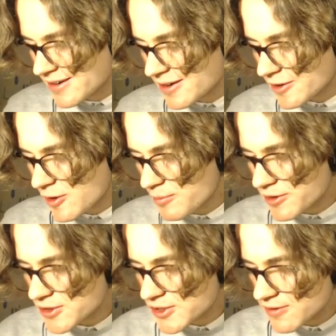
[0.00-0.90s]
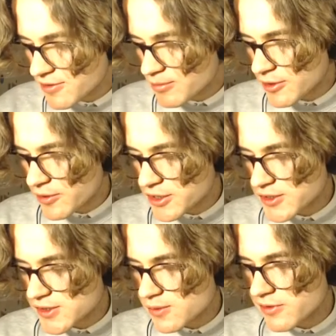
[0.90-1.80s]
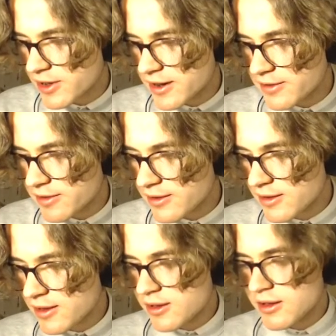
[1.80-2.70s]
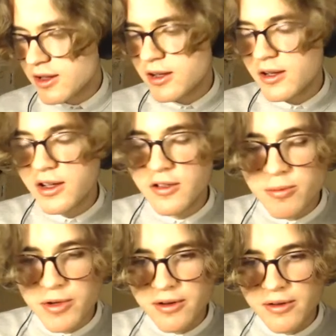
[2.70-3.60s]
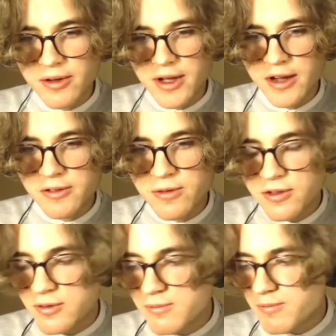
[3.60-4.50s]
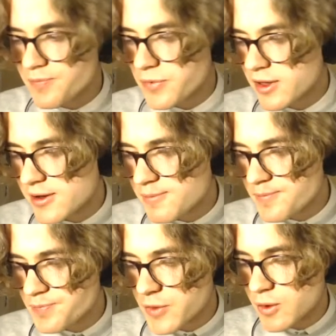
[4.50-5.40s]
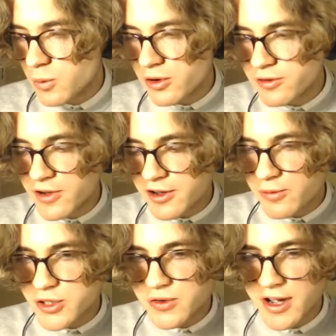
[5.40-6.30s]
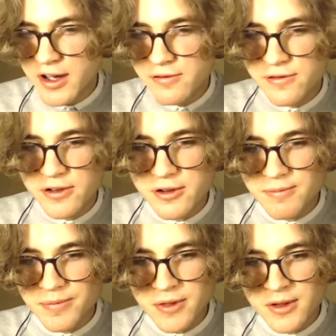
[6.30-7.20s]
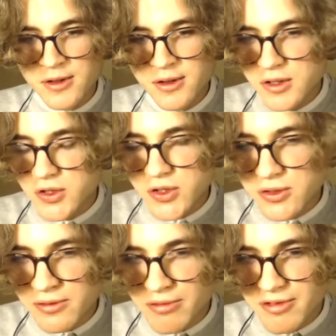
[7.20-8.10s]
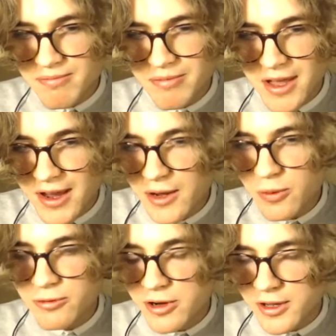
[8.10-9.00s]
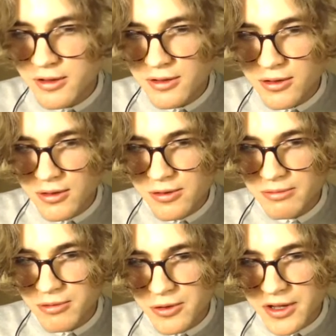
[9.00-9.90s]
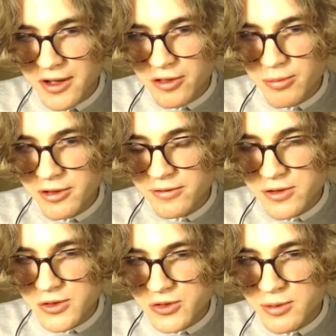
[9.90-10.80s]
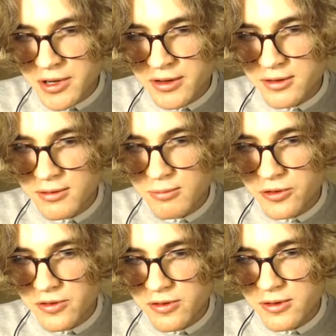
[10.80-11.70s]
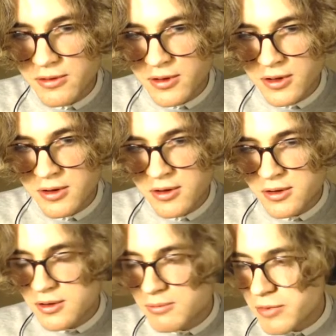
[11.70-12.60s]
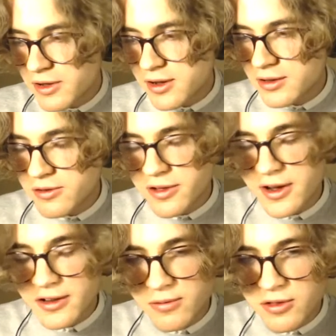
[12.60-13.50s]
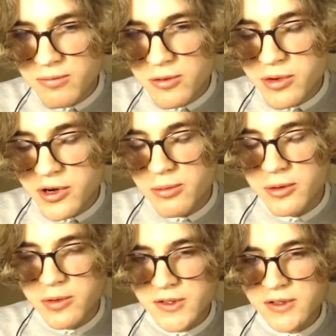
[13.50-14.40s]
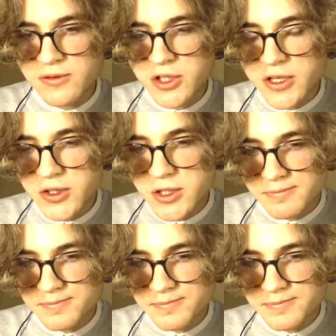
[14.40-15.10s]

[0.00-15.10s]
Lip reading: a combination of some of the questions that we've had, and it's about activism. What advice would you have for students, anyone really, who cares about the future of the planet and wants to use activism to bring about positive change?